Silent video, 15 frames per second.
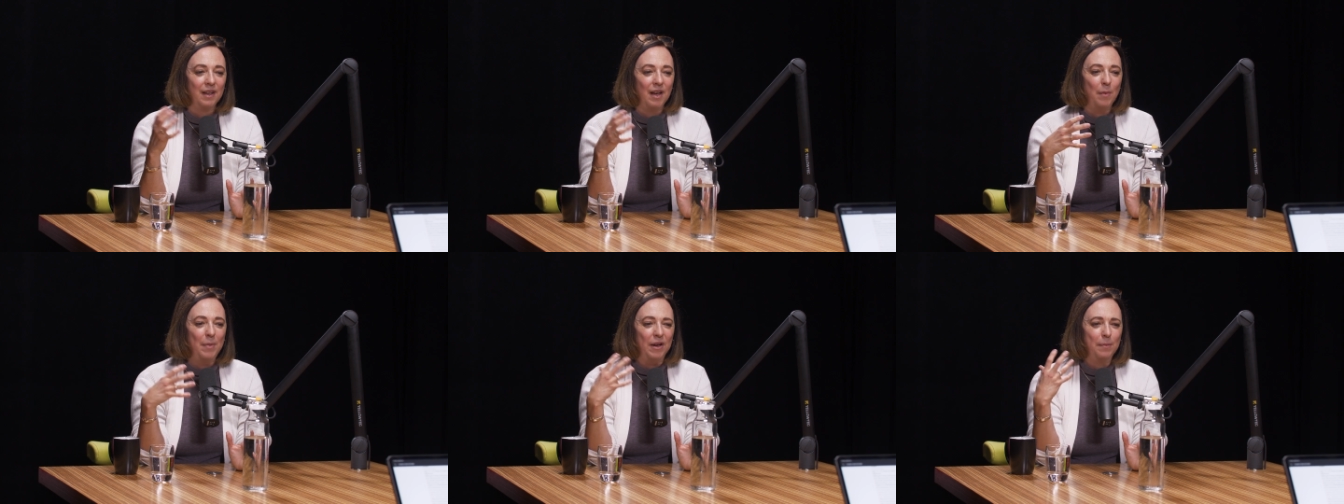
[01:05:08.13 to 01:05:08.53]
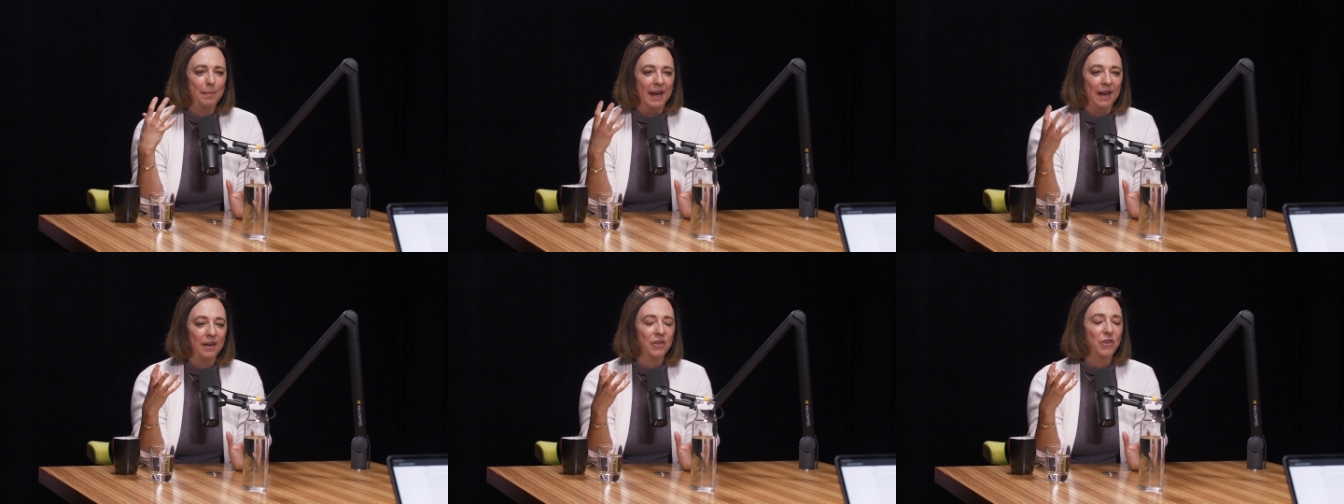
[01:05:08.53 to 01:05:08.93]
about a
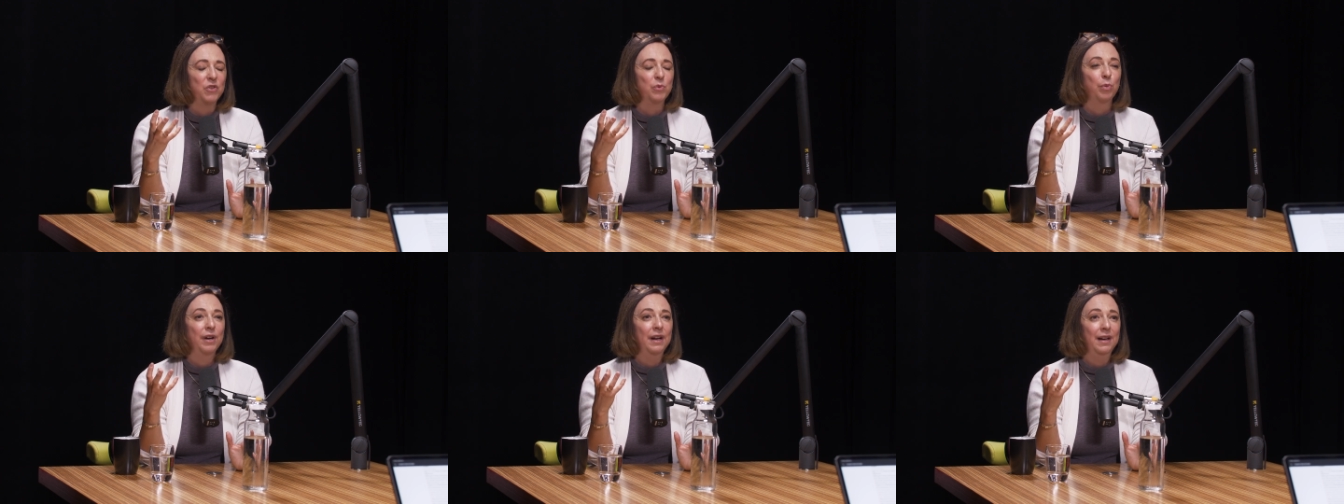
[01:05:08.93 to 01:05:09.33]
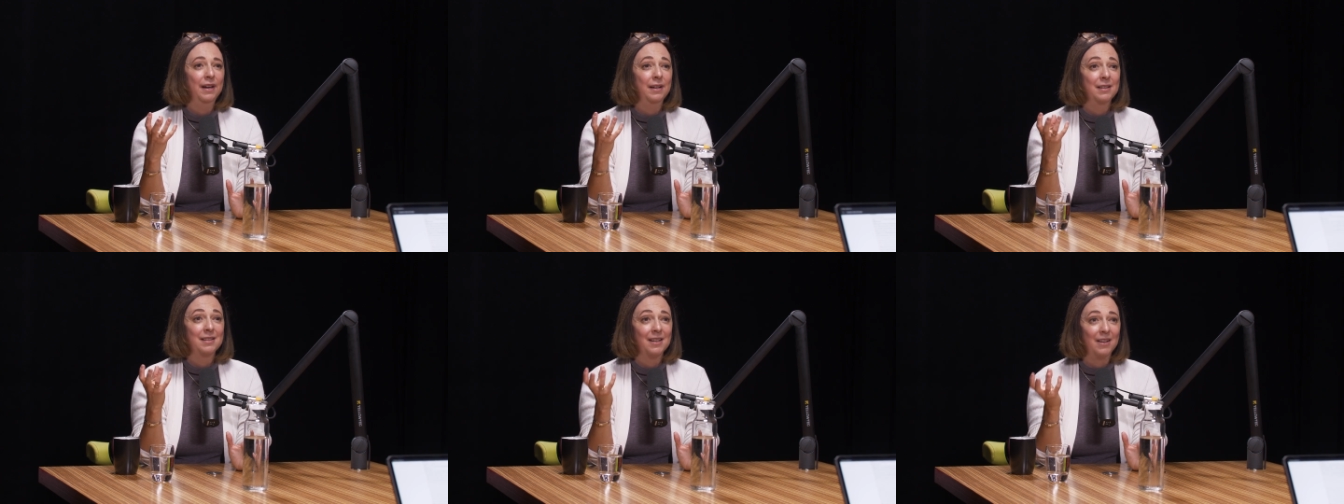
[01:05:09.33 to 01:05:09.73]
man who's
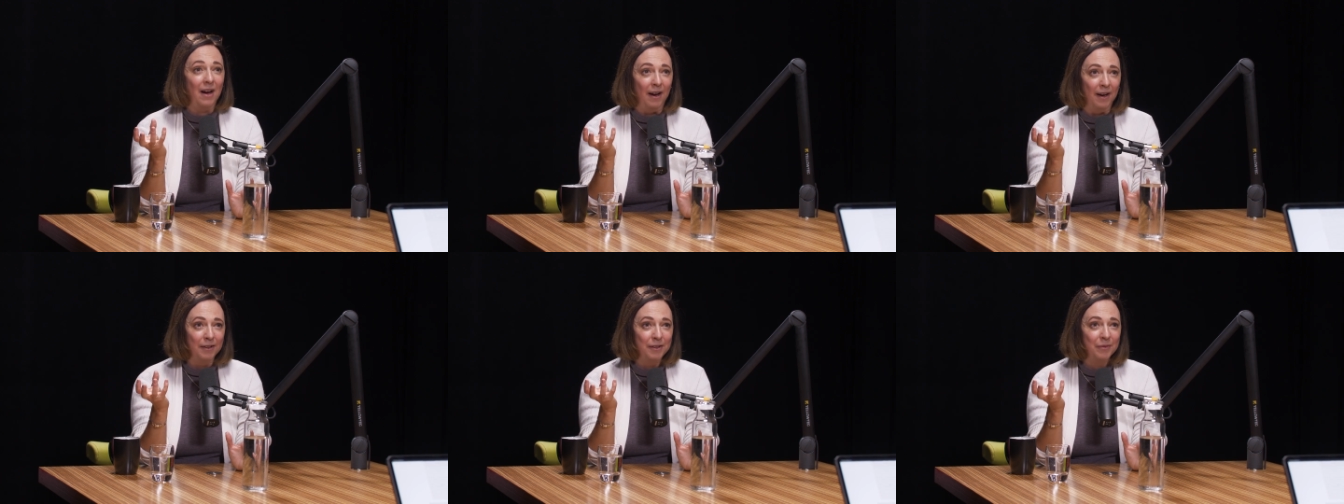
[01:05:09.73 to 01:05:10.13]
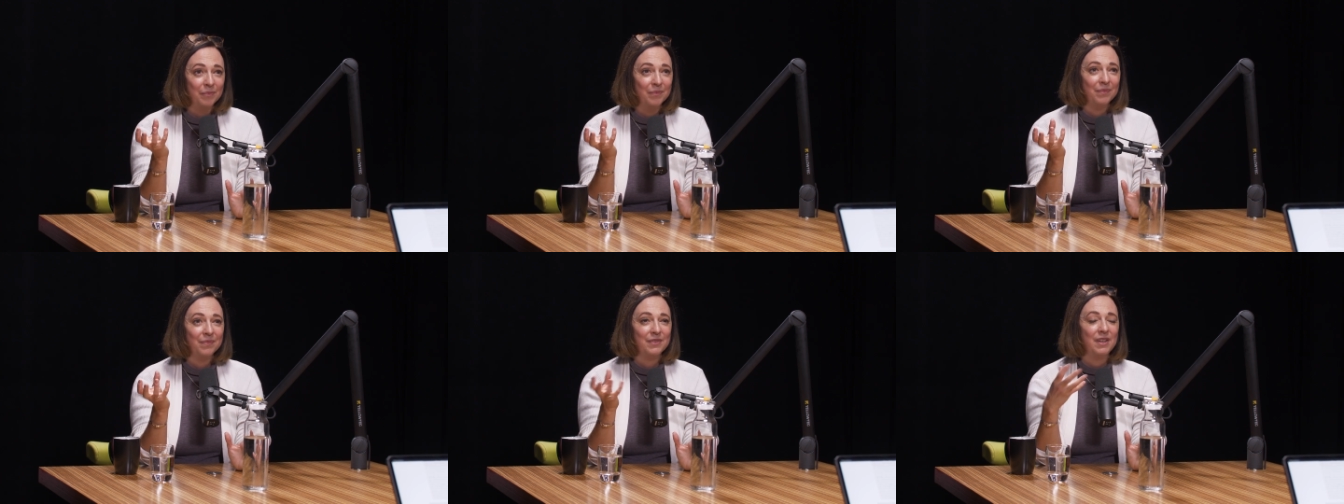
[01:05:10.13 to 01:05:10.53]
praying to God,
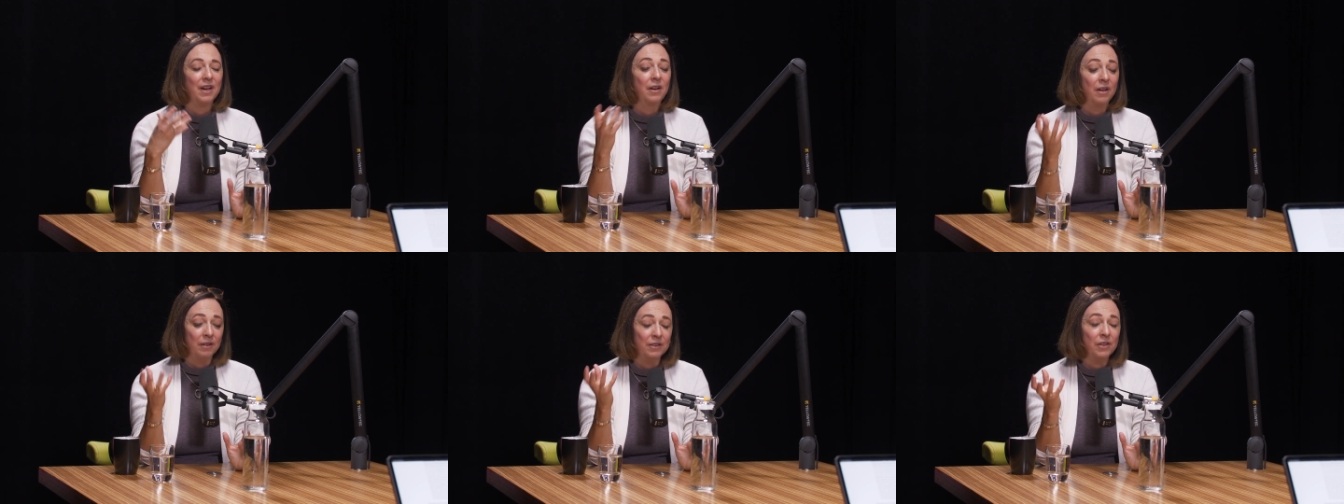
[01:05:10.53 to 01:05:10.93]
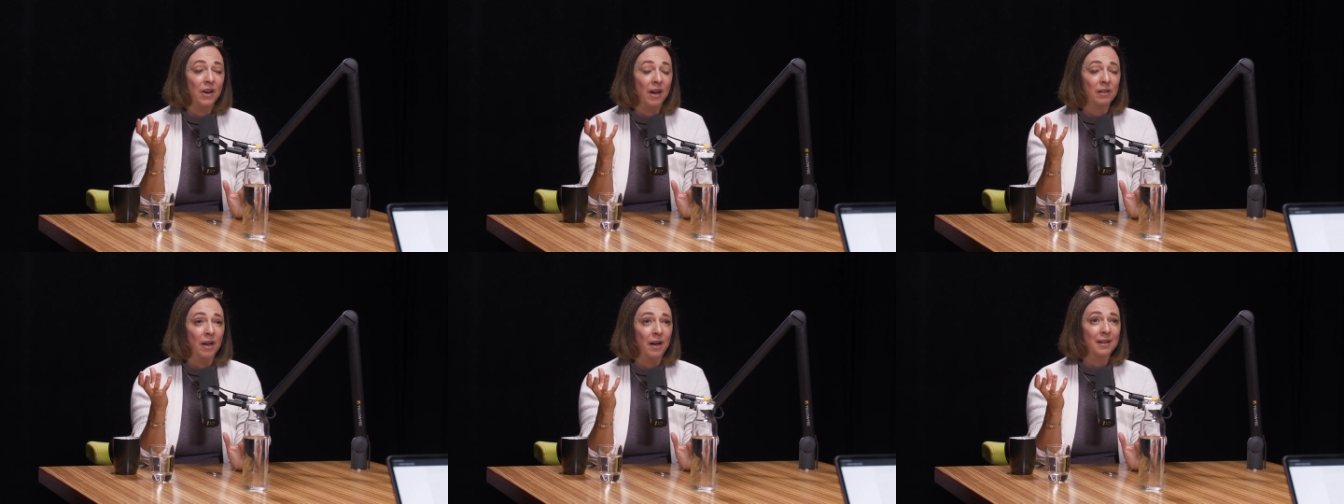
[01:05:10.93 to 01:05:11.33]
to uh, to
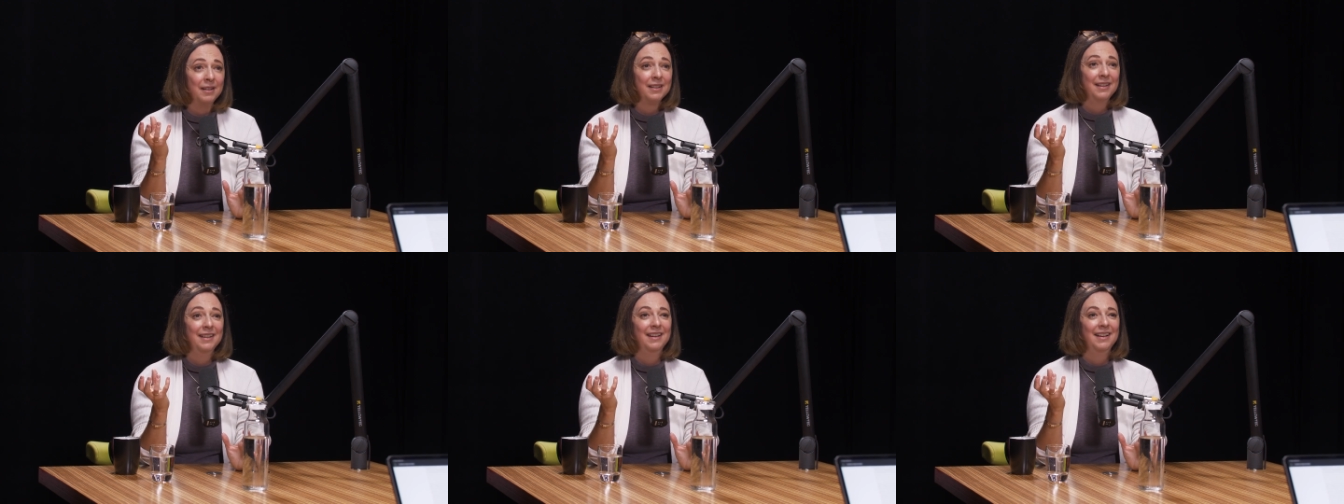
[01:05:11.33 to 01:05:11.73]
Allah,